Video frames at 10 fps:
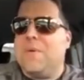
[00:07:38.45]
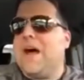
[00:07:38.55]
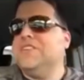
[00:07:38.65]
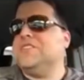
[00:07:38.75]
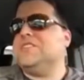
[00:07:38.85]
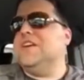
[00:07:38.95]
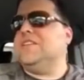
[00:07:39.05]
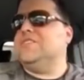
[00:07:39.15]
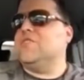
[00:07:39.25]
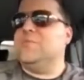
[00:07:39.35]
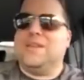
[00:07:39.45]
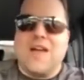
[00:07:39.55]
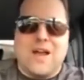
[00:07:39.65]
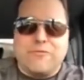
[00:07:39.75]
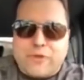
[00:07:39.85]
But I just think there's going to be a
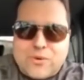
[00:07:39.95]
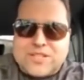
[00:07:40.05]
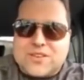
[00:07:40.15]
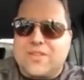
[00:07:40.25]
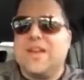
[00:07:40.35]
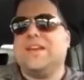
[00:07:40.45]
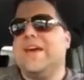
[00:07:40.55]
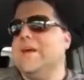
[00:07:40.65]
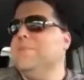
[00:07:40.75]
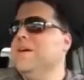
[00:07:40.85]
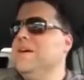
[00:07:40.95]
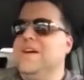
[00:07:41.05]
lot of focus on that game.